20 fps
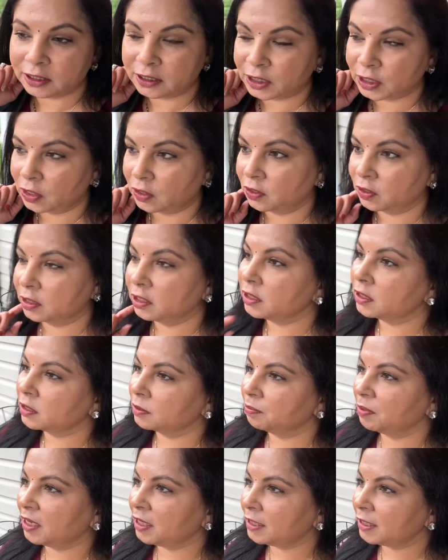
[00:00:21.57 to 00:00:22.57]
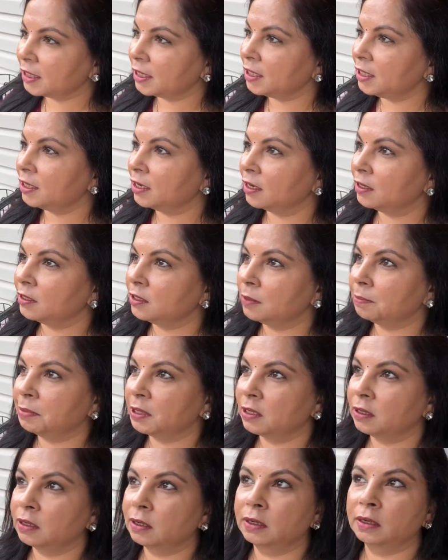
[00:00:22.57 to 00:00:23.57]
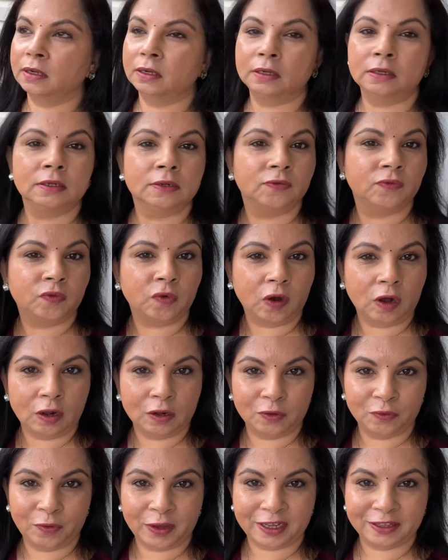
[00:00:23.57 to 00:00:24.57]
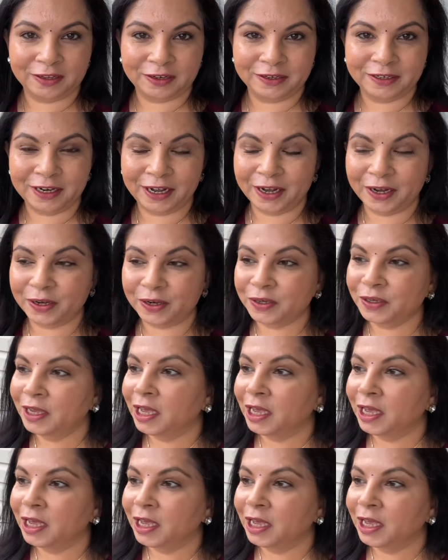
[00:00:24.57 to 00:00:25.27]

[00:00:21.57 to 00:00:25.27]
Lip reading: So it's basically our typical fall weather now.